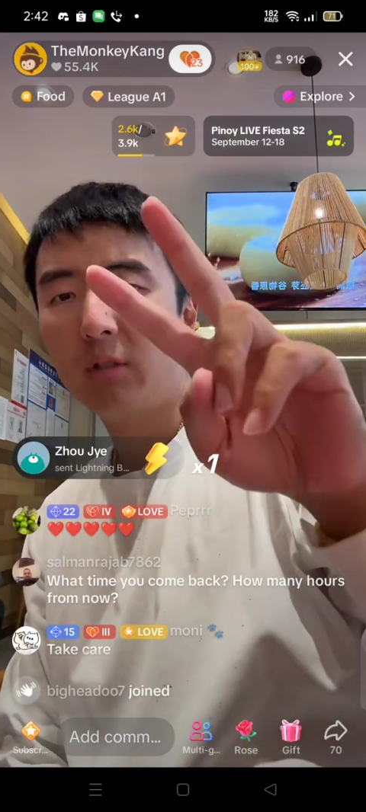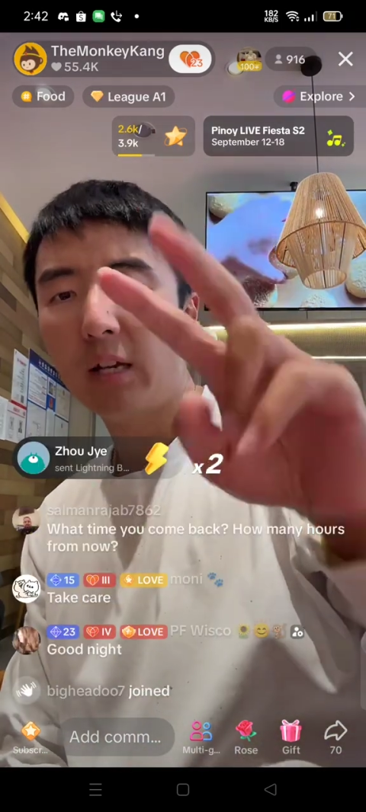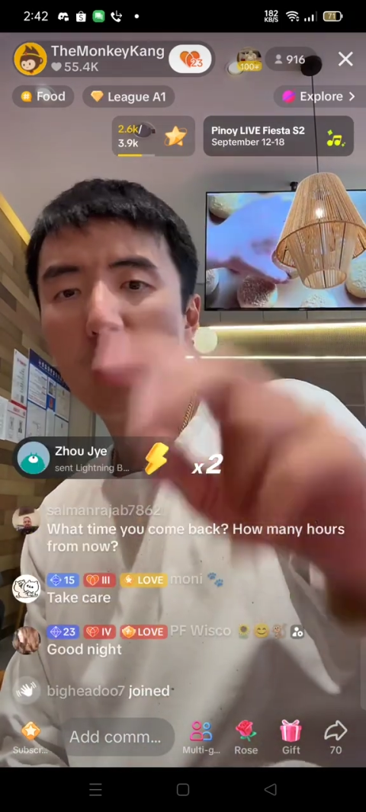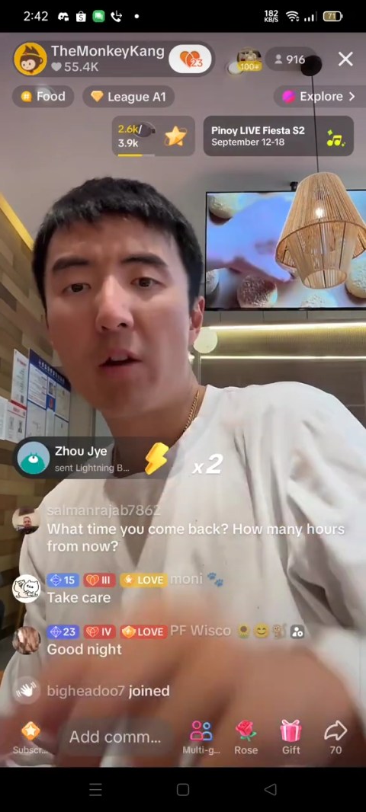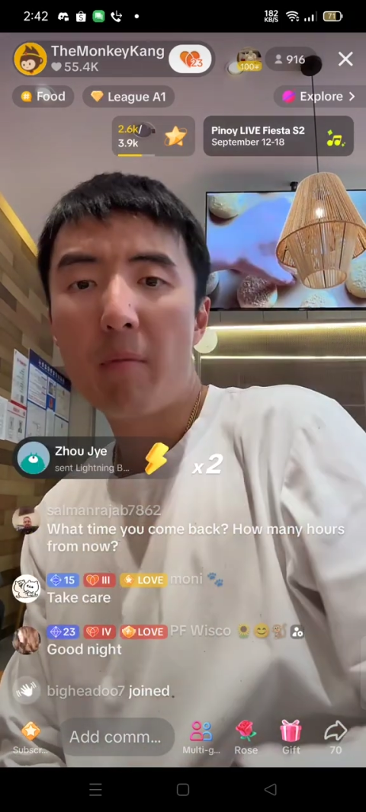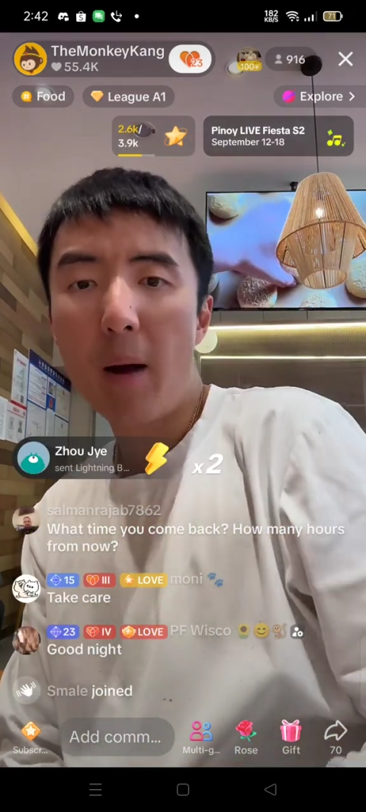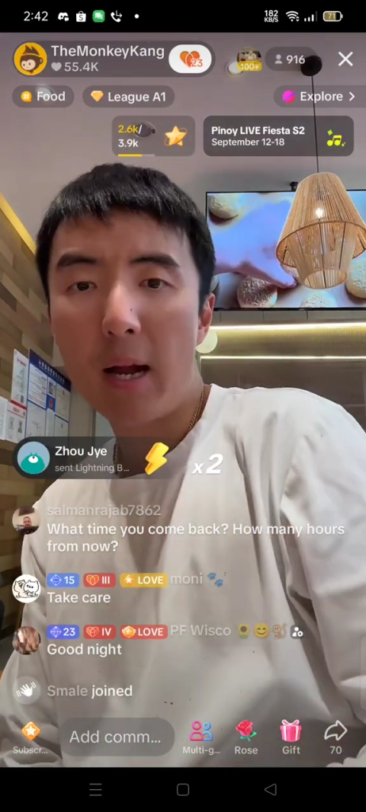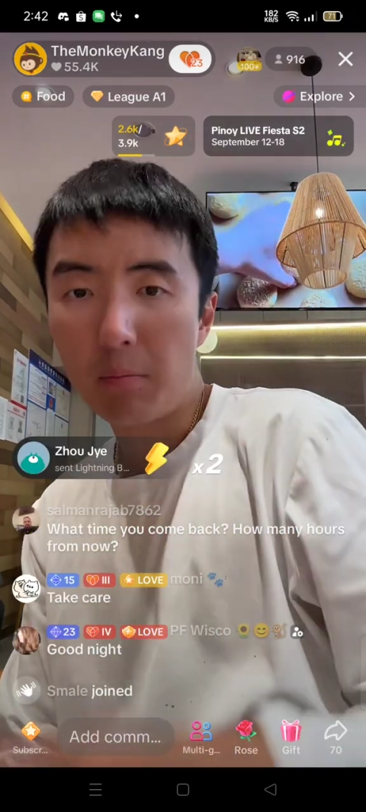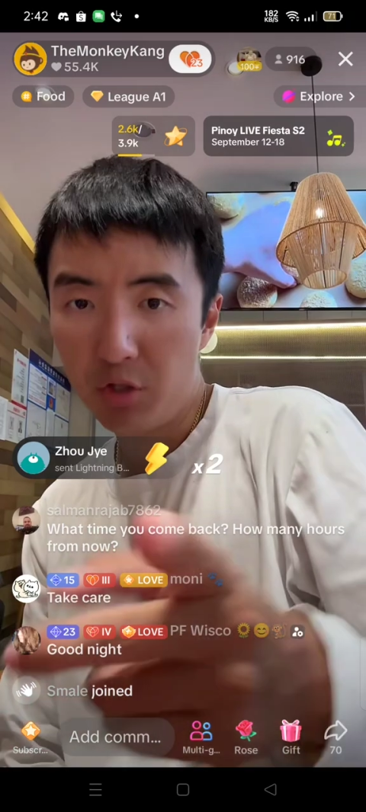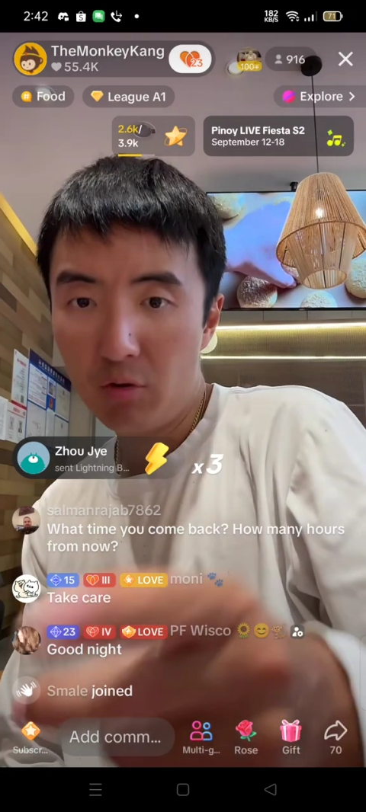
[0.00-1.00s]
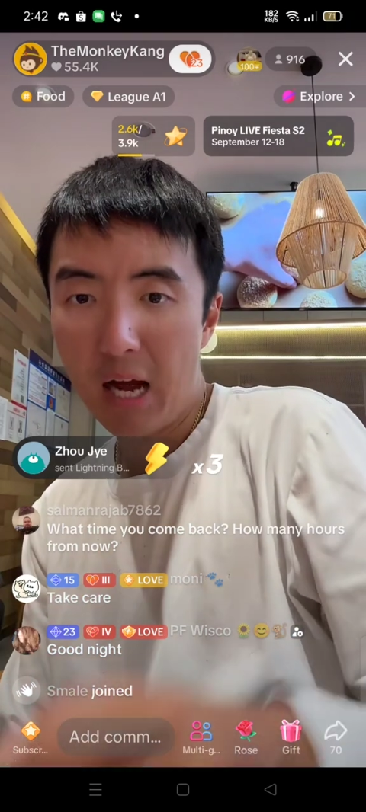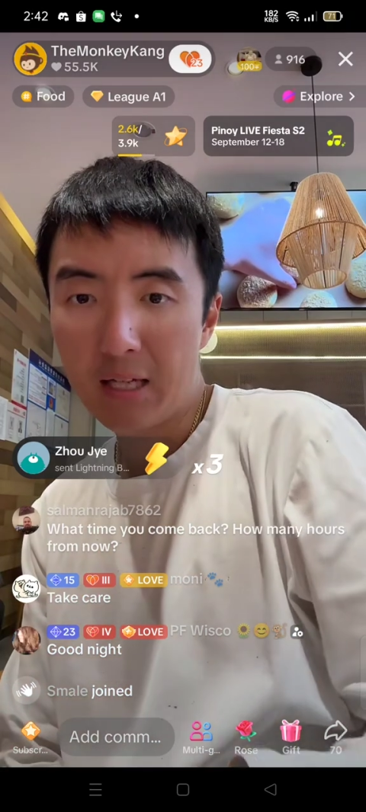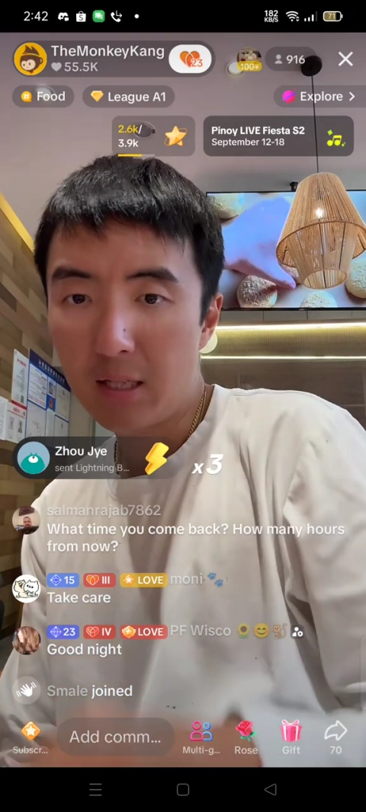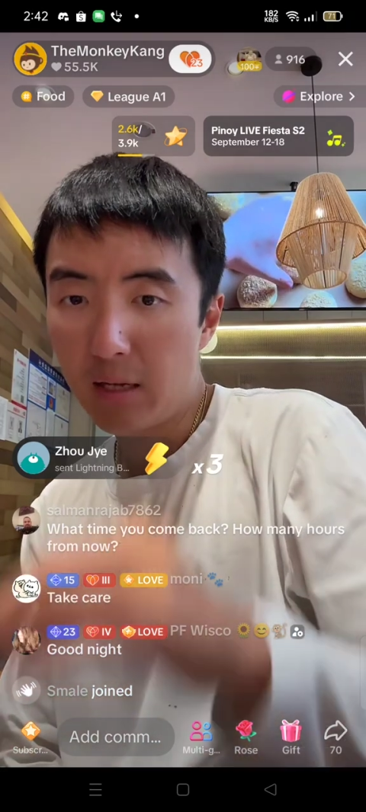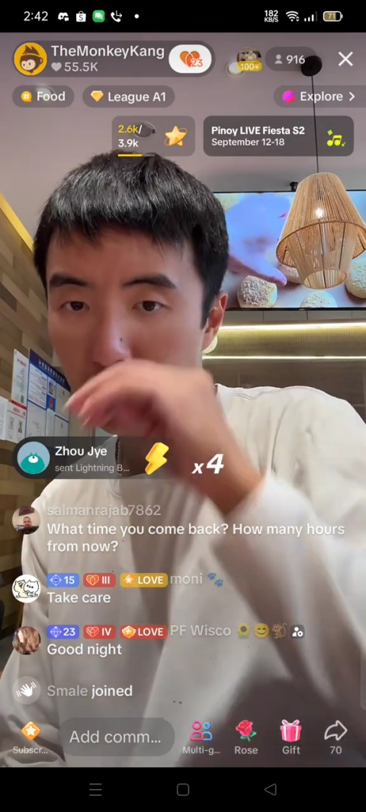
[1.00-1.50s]
Take care, everybody. I'm gonna see you
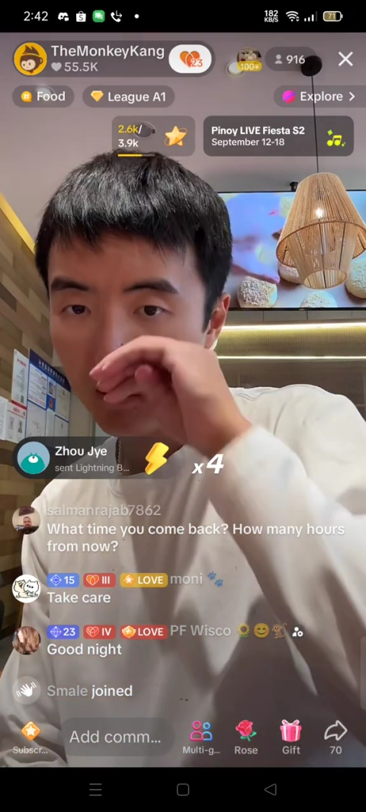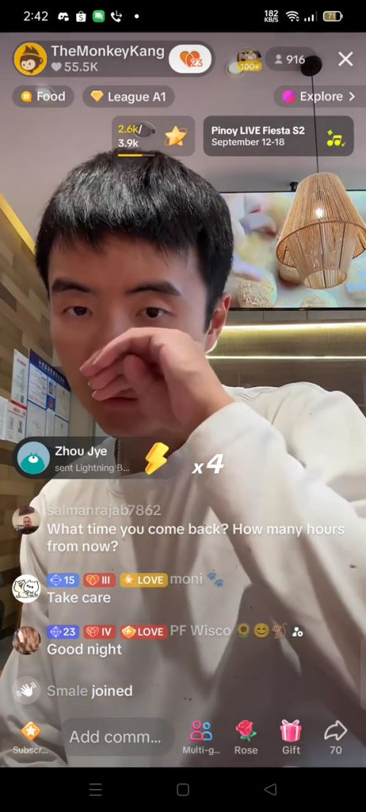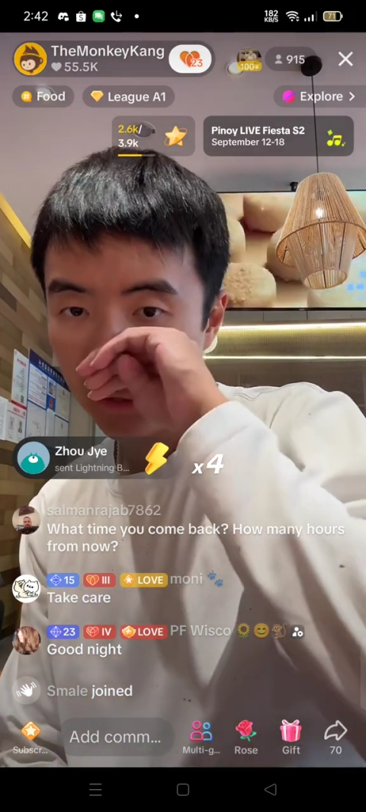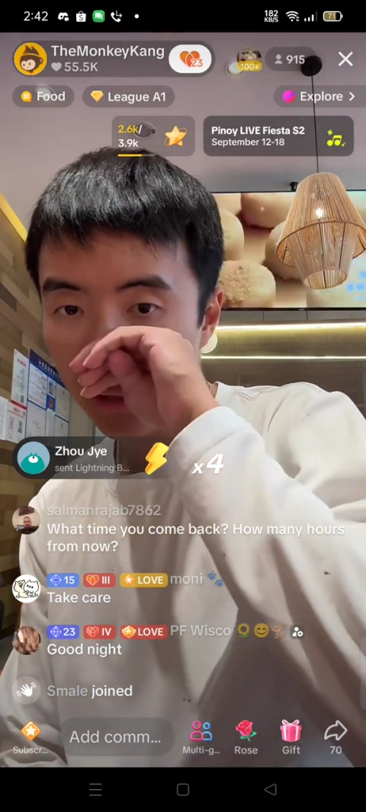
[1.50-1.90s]
guys later.